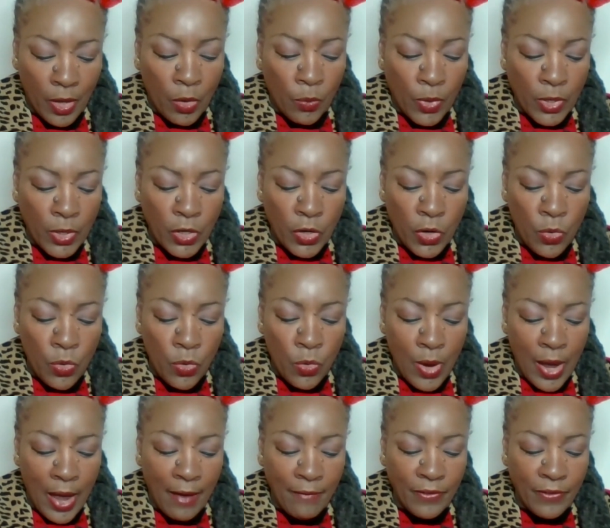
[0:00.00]
When you
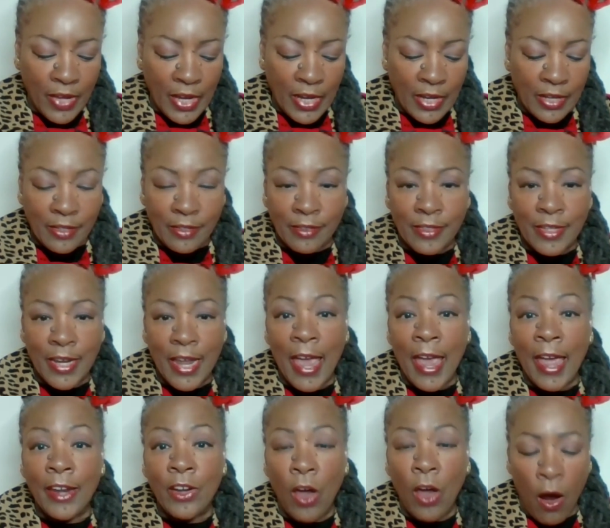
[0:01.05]
have eaten
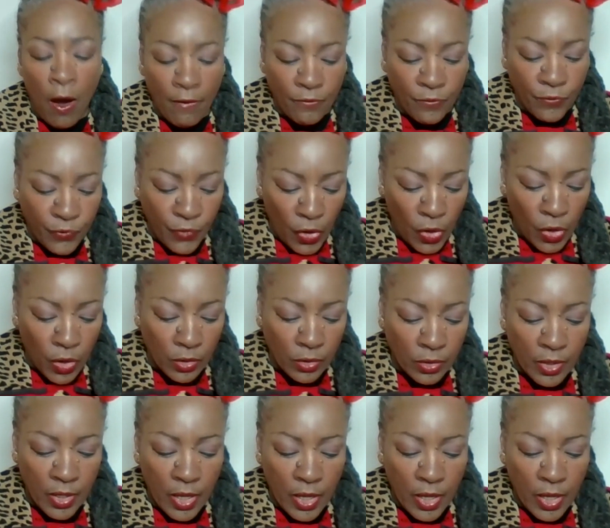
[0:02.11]
and are full,